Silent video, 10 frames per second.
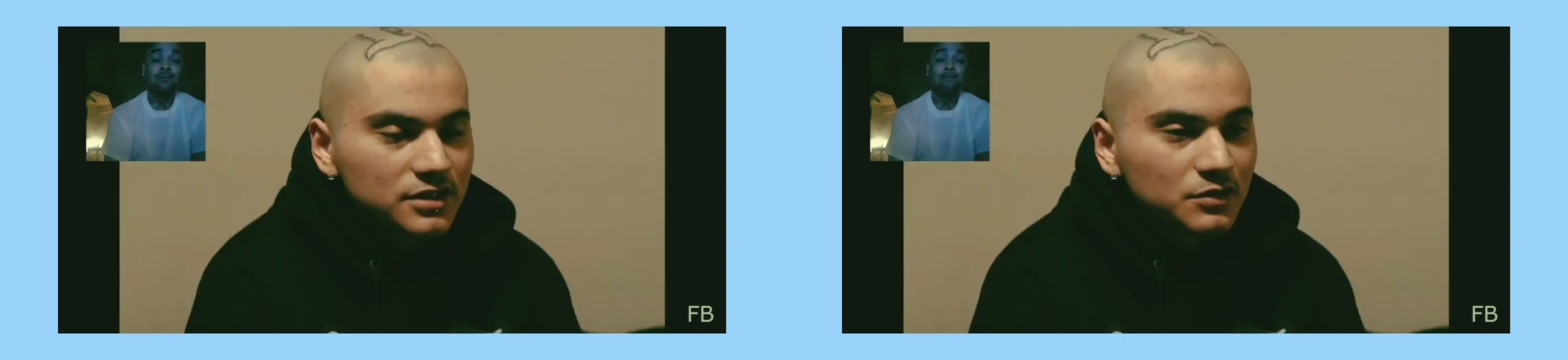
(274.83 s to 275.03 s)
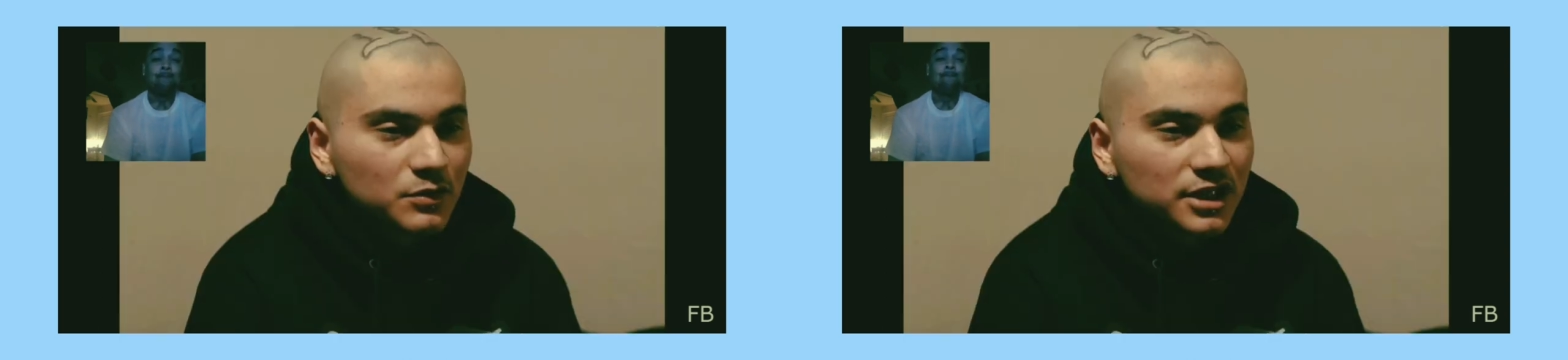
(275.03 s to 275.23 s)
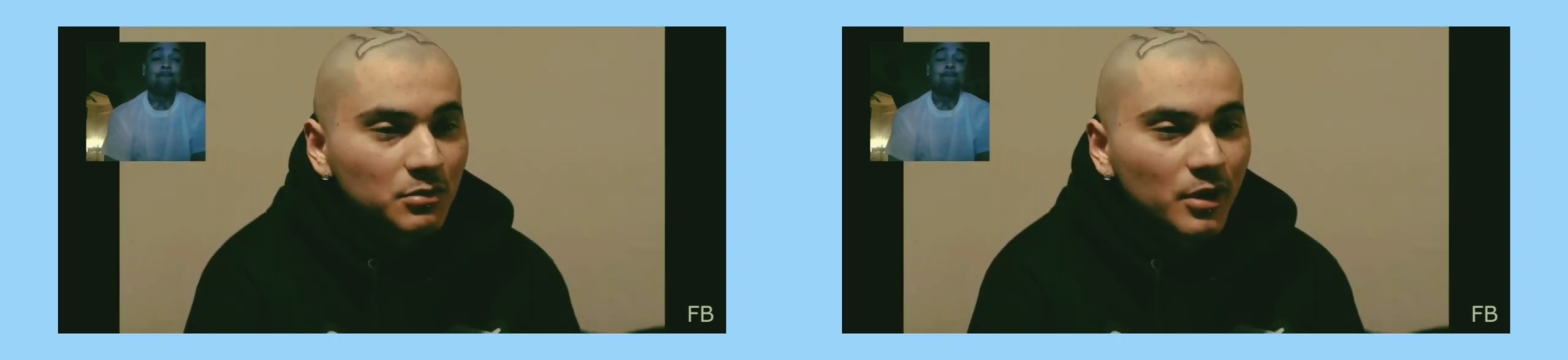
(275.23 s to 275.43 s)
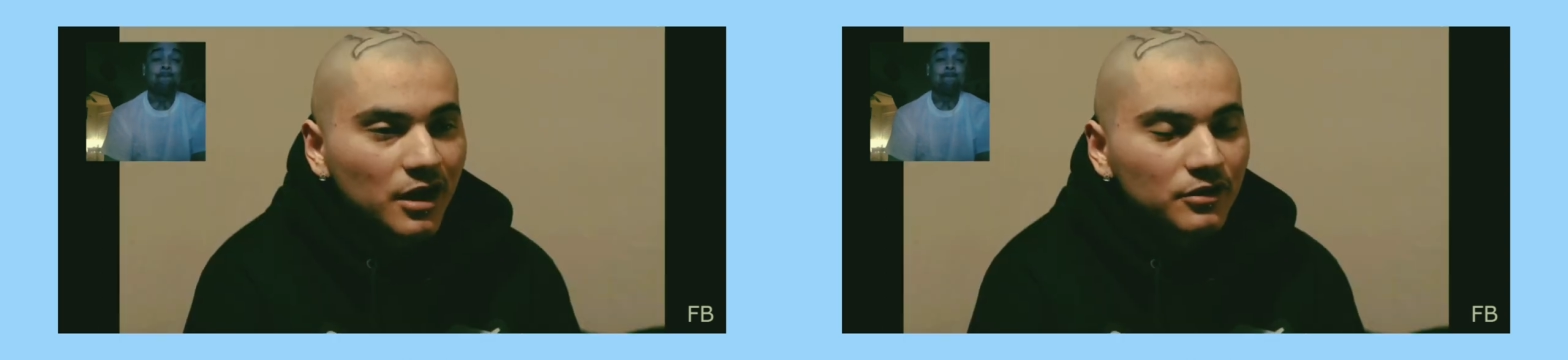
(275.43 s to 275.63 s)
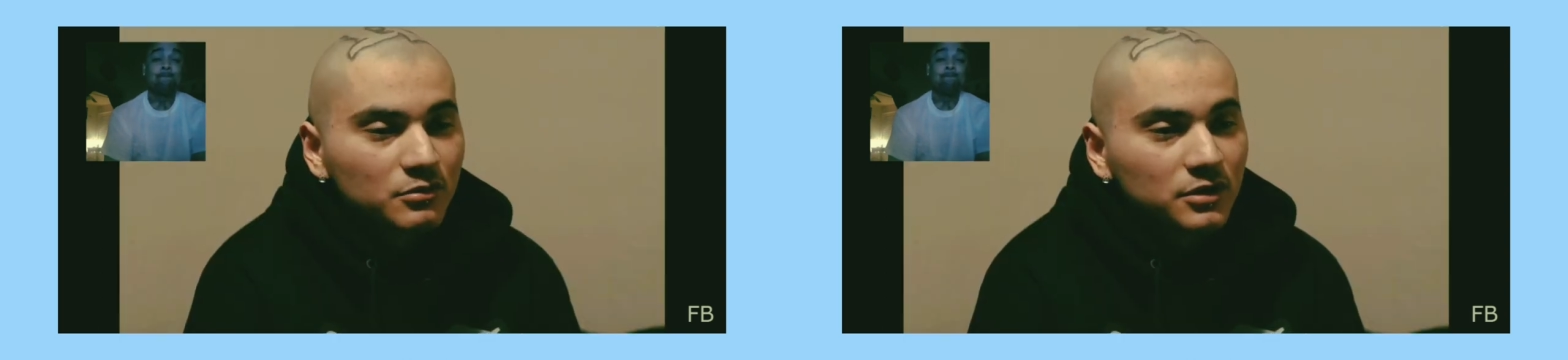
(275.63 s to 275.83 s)
it doesn't really
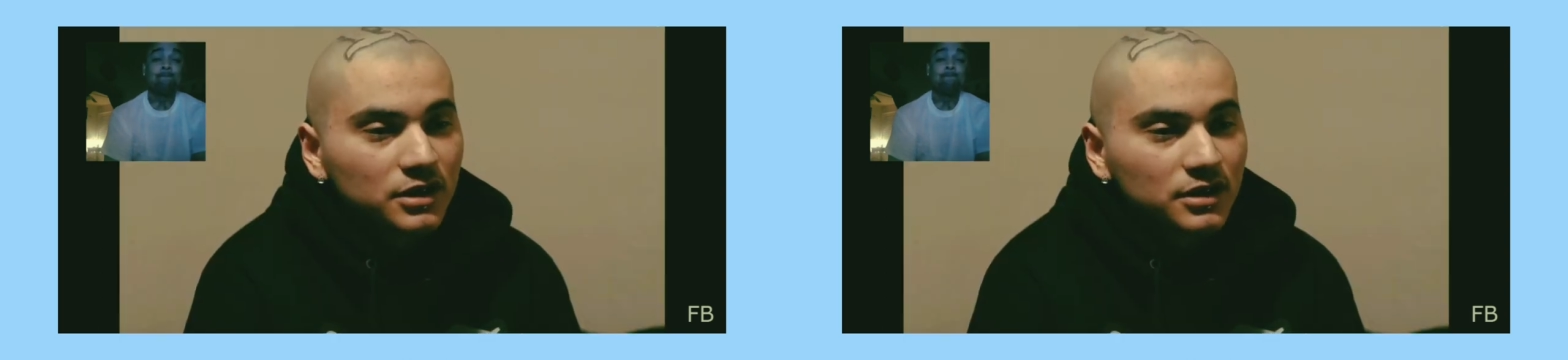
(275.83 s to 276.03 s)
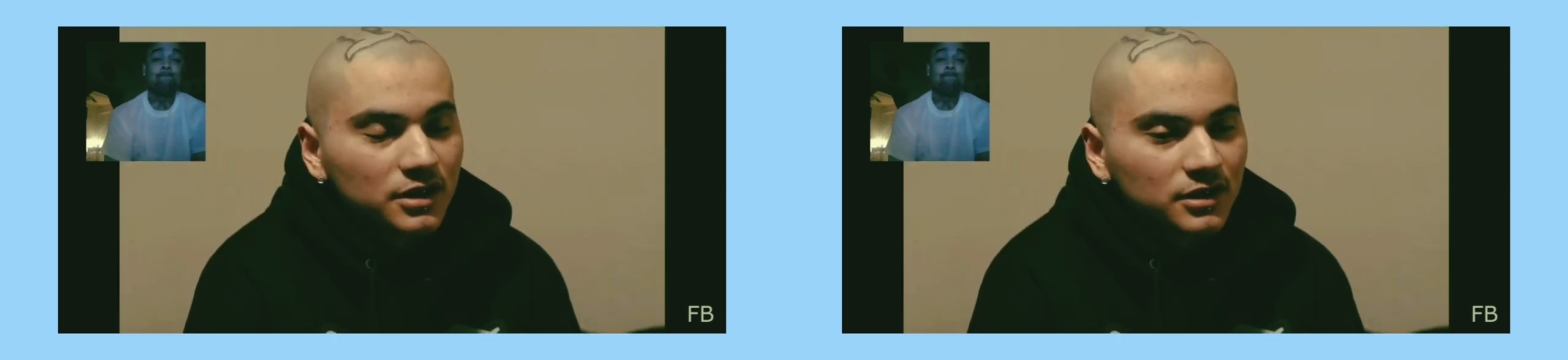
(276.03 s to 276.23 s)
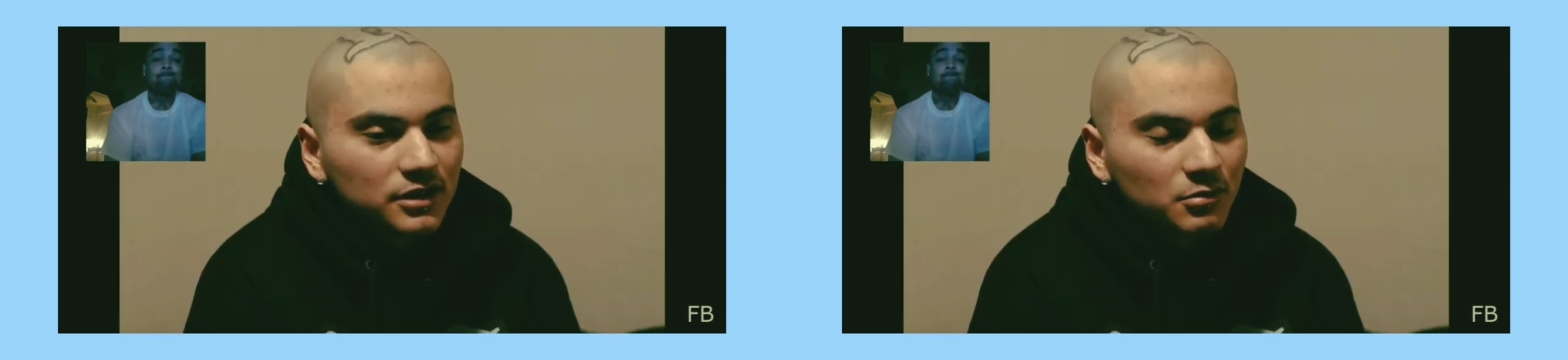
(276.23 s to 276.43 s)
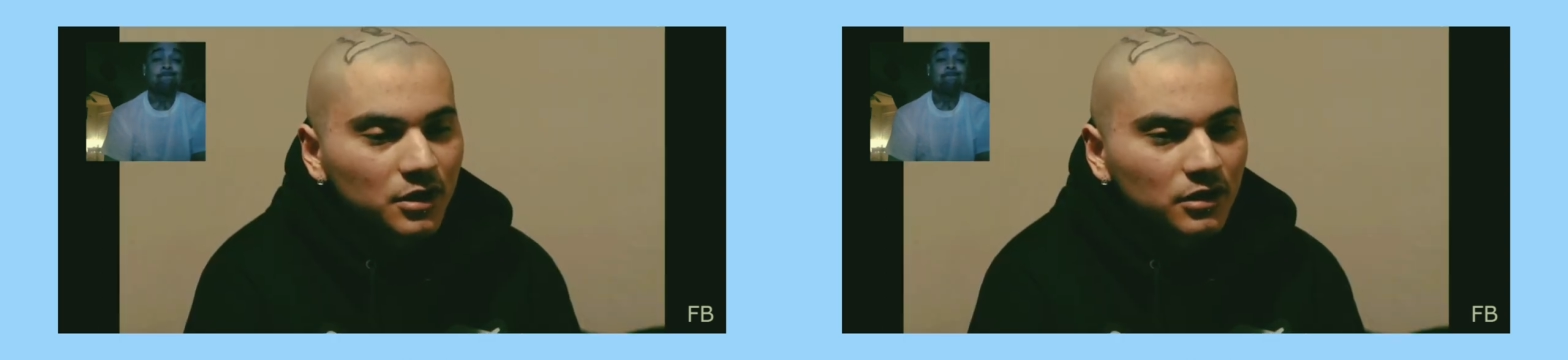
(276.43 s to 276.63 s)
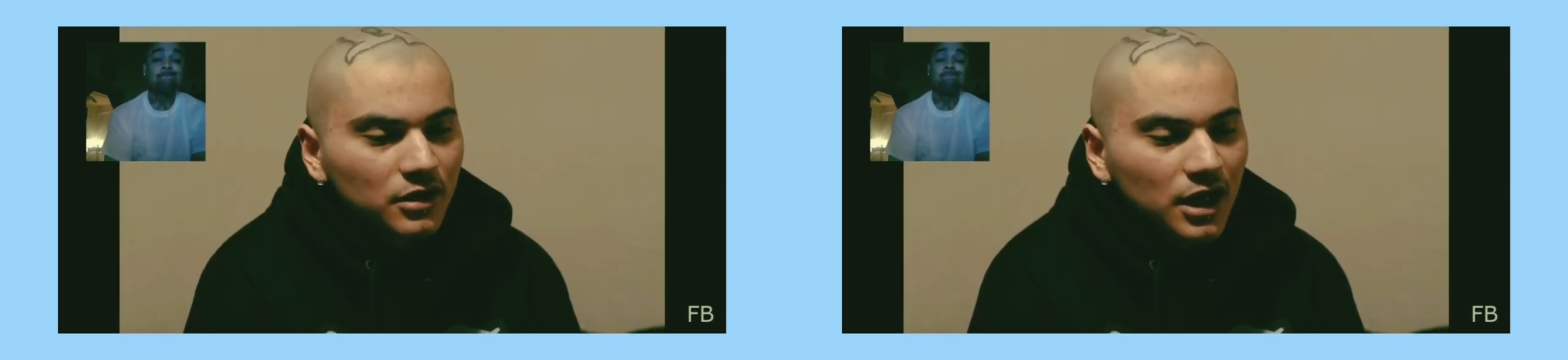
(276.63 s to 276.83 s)
bother me thinking
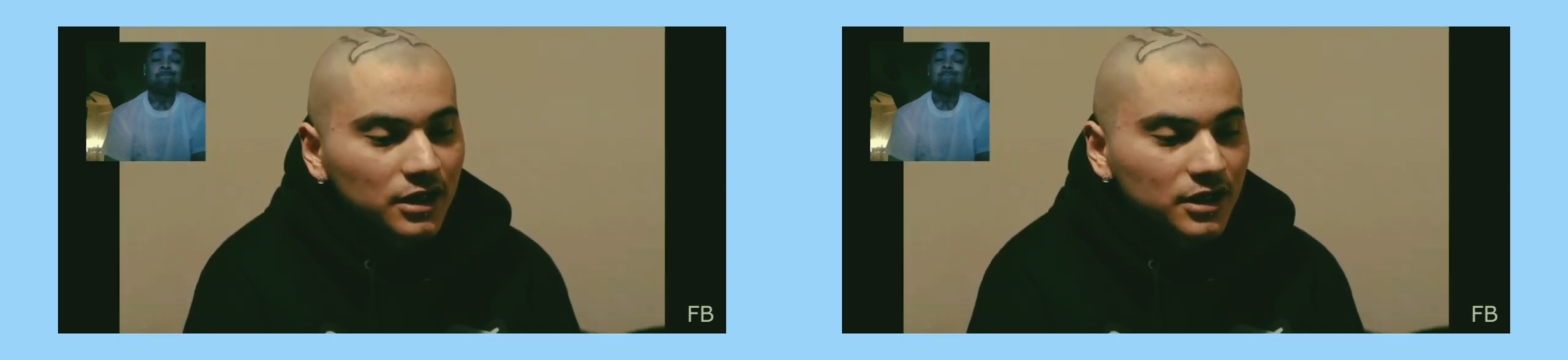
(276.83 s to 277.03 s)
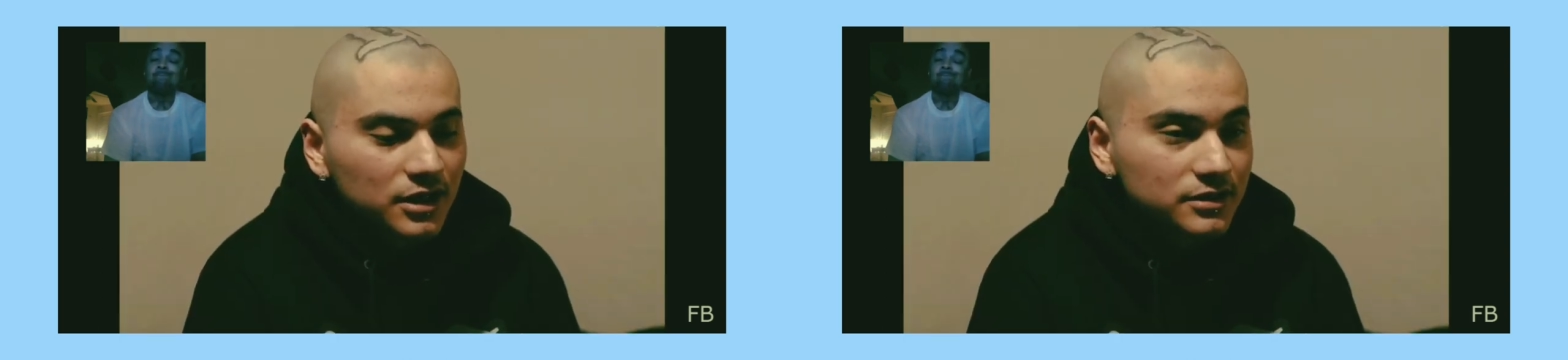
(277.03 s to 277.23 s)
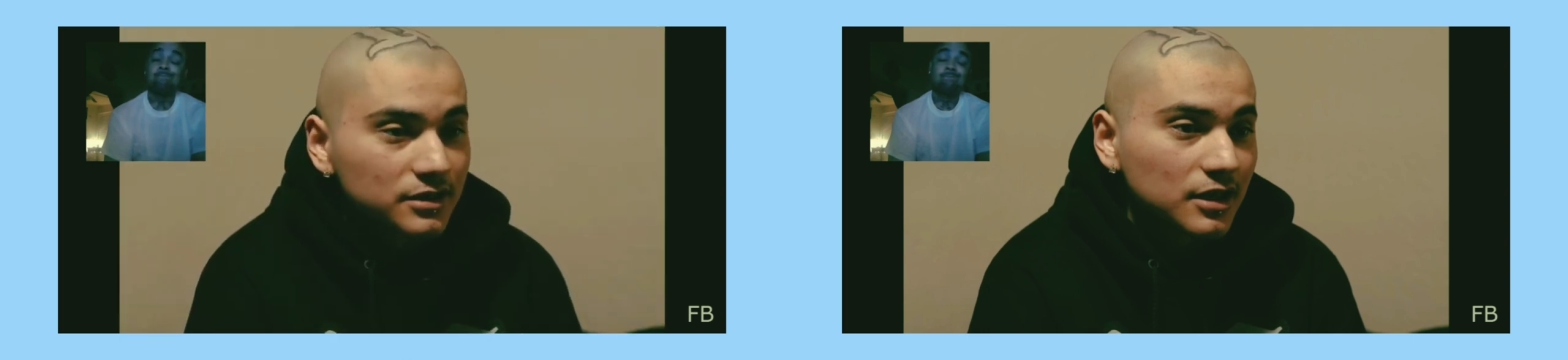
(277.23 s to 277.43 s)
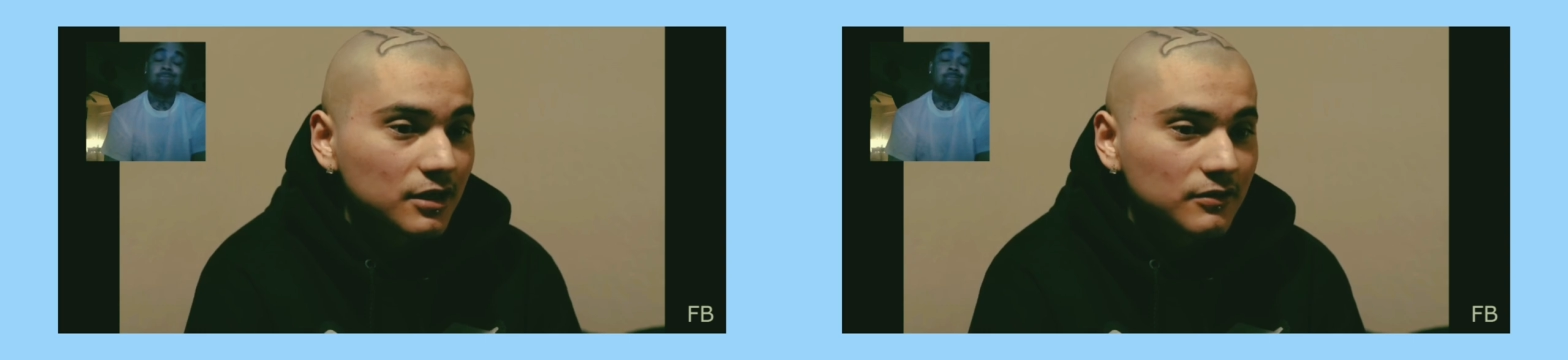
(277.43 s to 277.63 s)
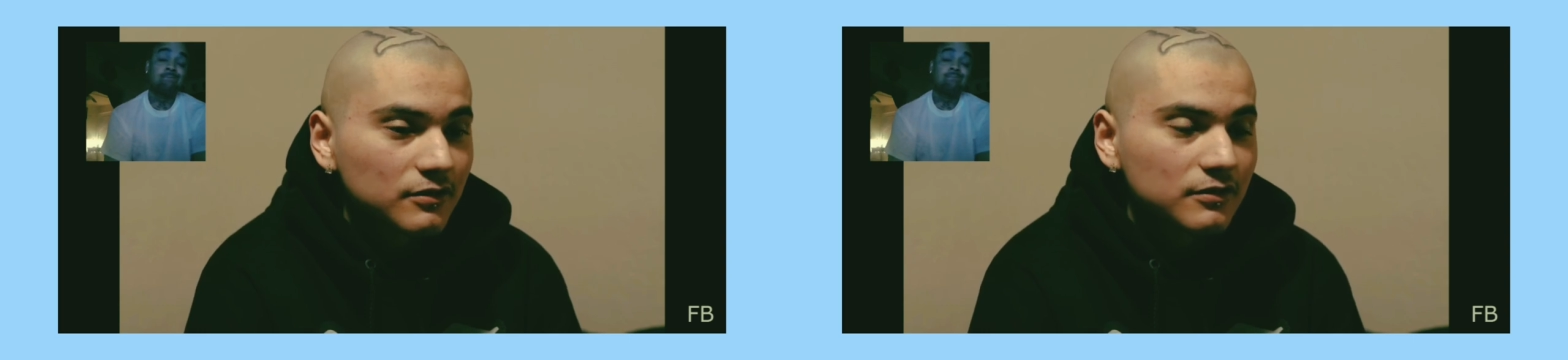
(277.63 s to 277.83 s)
about I could get shot,
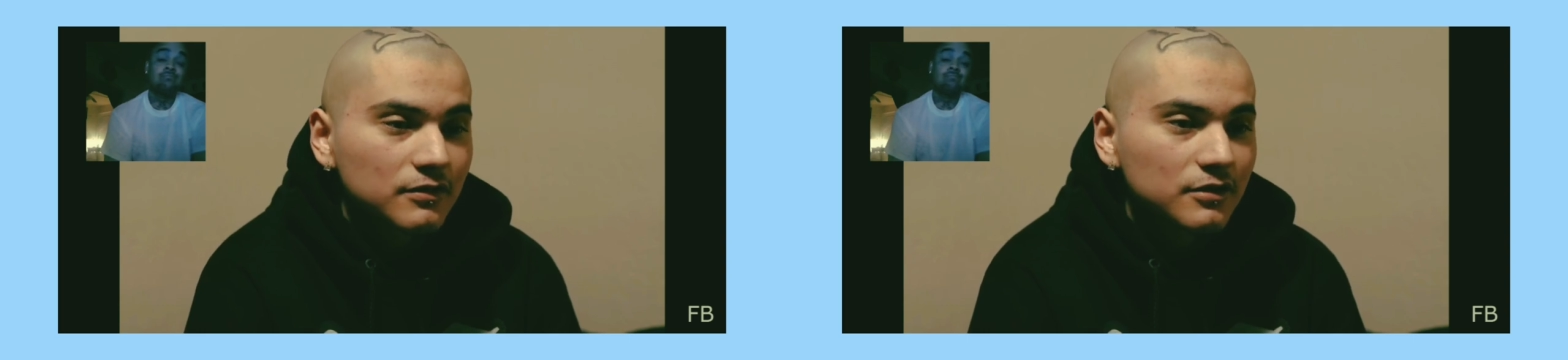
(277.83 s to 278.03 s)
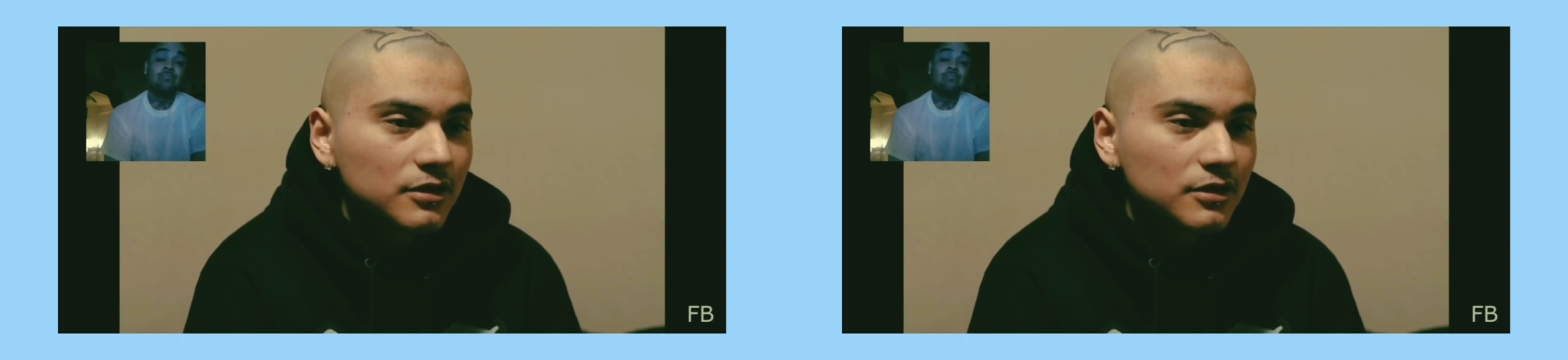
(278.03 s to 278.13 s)
I don't know.